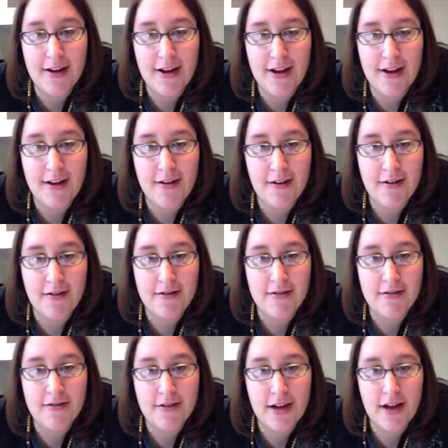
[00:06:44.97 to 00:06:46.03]
And
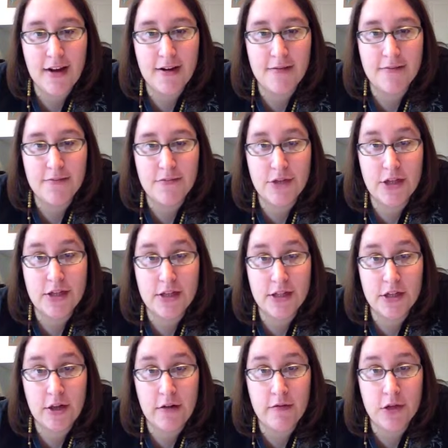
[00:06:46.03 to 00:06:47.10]
yeah,
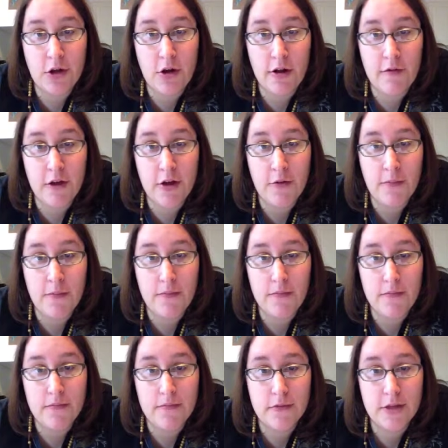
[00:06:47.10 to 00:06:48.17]
Jesus loves all of you.
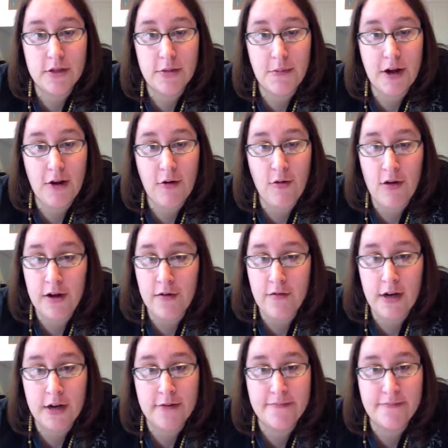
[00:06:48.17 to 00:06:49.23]
Doesn't matter what you've
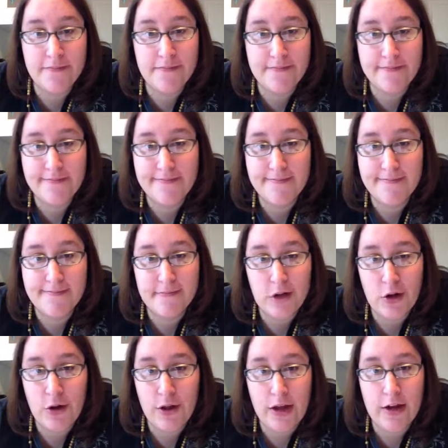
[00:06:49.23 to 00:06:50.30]
done.
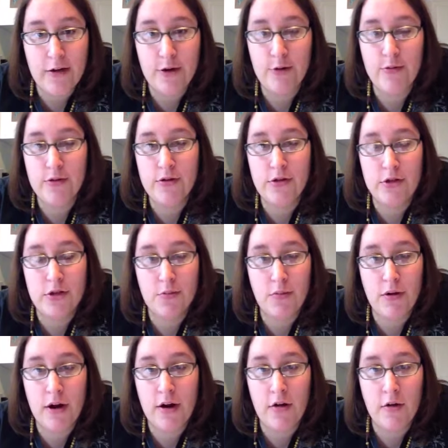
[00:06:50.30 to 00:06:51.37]
All you gotta do is just
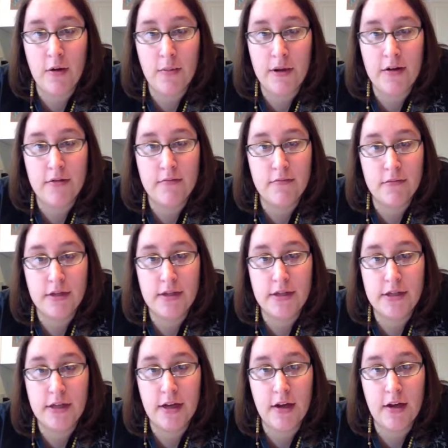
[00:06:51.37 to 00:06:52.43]
pray to him and, and
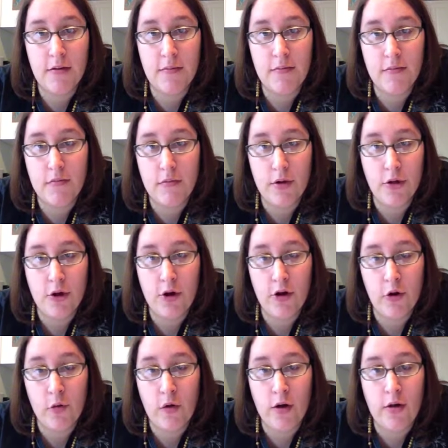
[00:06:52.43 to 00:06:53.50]
seek him with all
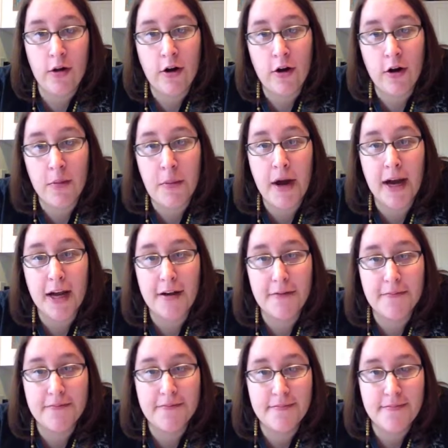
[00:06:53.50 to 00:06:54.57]
your will and all your might,
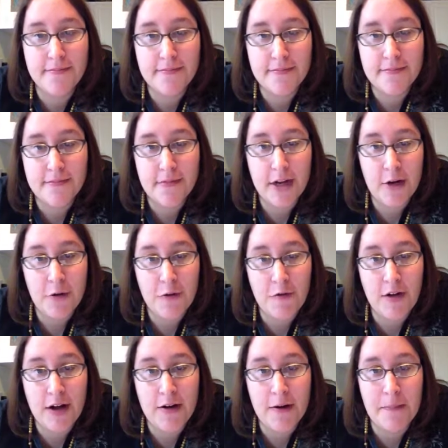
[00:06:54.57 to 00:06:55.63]
and you'll
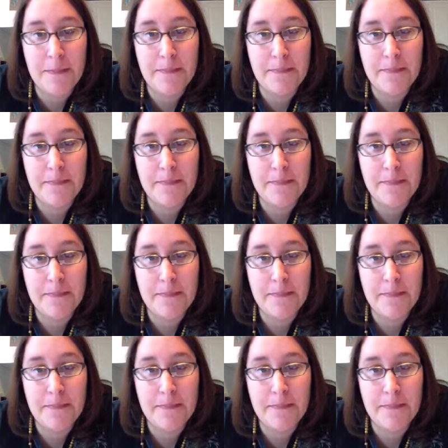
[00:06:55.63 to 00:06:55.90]
find him.